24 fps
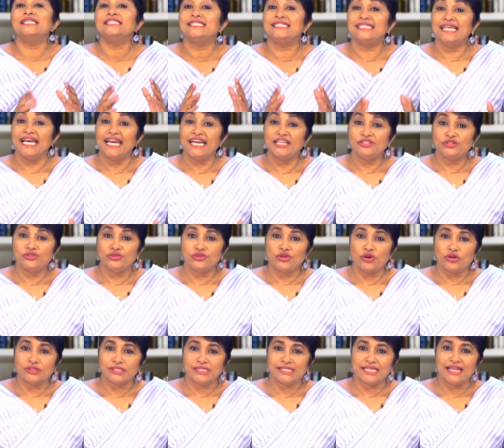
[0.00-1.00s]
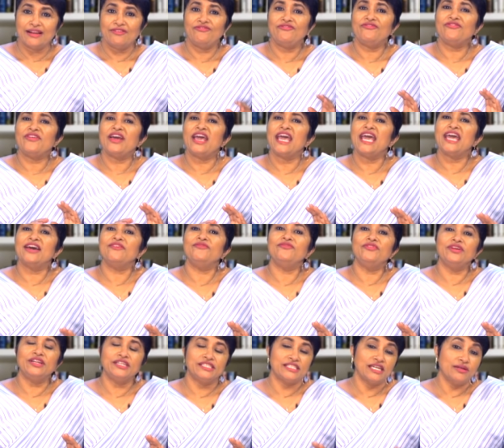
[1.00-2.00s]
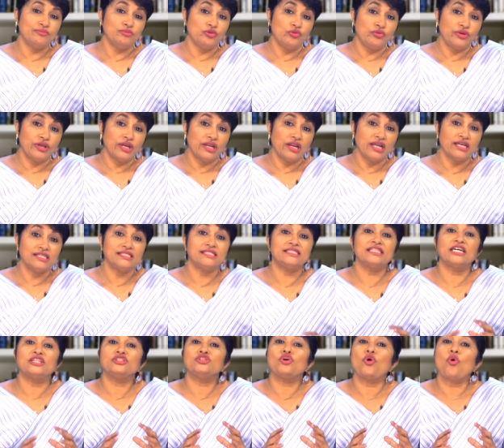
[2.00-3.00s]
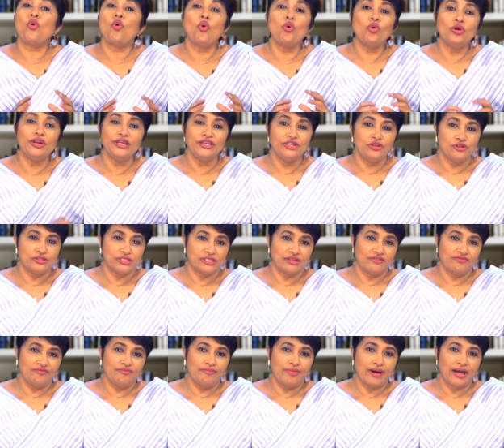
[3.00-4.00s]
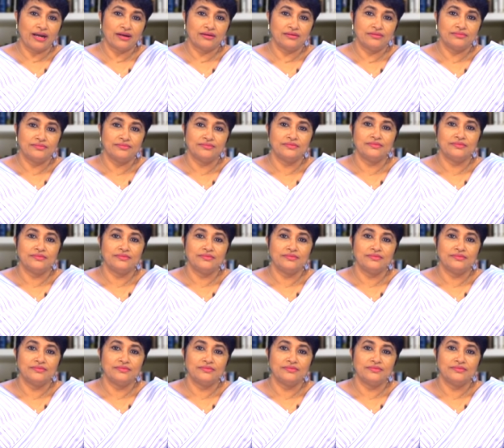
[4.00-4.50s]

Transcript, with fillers: Say to yourself Every time you realize that you're holding yourself back,